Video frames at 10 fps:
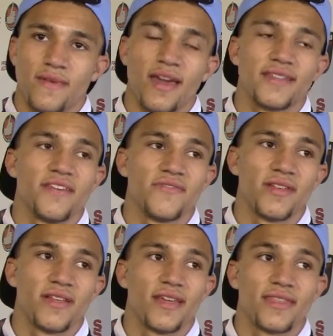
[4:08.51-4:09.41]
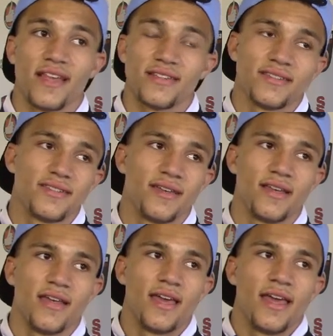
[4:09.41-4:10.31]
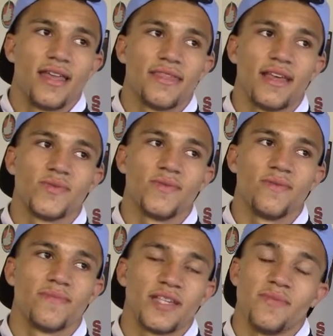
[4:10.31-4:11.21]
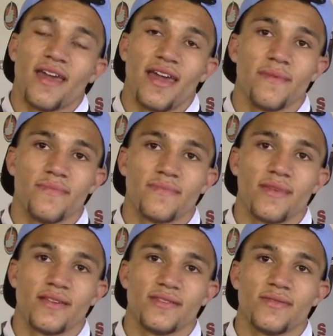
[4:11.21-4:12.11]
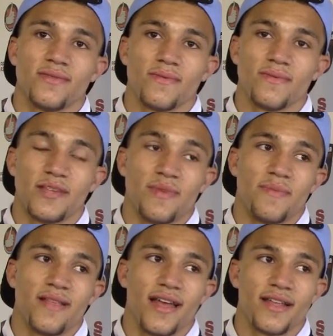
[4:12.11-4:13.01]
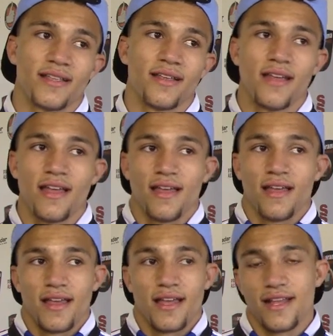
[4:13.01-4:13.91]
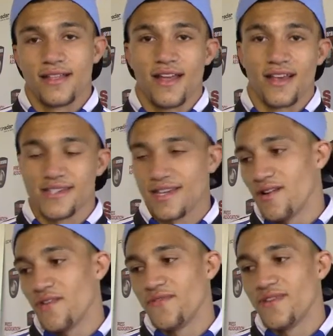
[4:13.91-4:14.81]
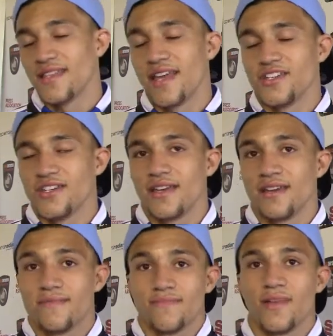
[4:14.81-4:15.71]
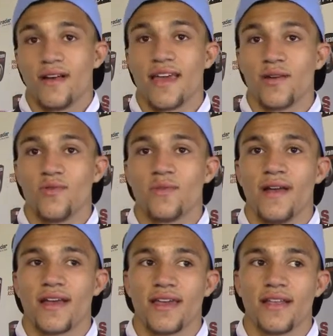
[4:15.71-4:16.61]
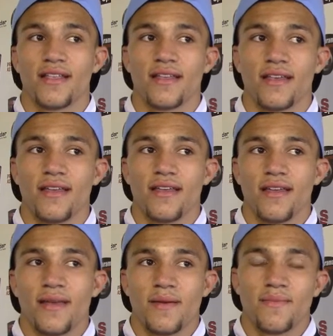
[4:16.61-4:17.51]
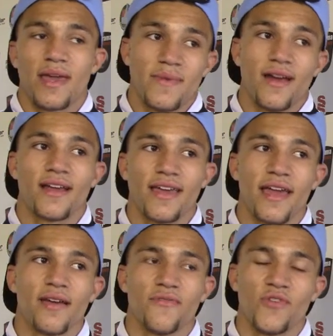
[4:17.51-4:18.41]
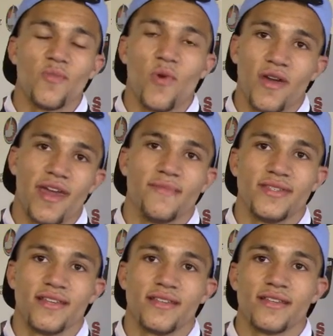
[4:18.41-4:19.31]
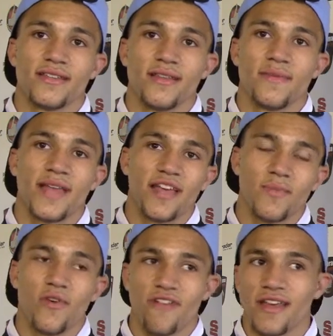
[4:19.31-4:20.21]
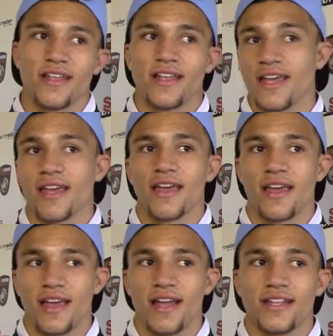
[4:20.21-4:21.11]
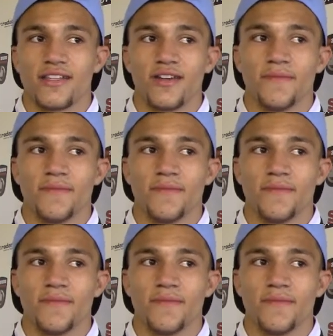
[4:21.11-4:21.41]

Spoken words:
Yeah, definitely. That's my aim, that's my plan, and like I said, hopefully next year I'll get called back and maybe I can get a few more games in and play more regularly, and